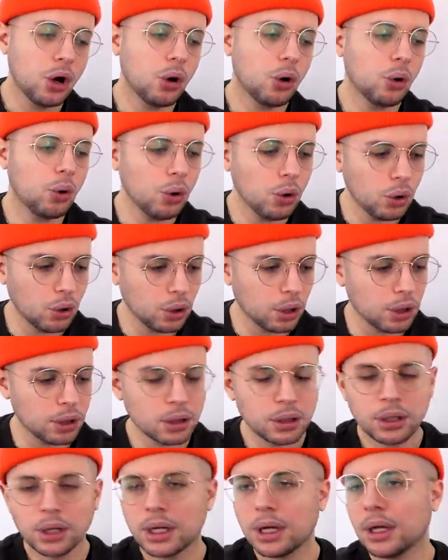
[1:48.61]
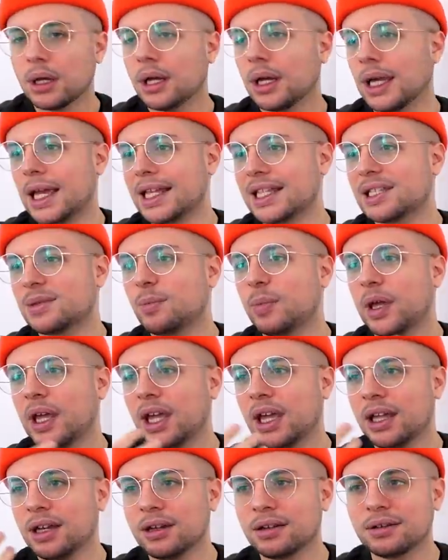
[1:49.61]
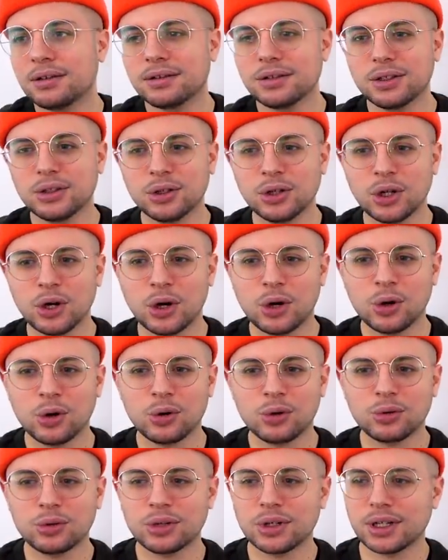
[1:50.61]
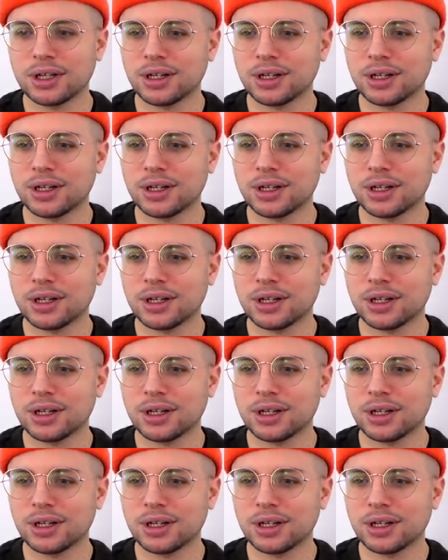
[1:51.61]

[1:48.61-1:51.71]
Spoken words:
or it's been, you know,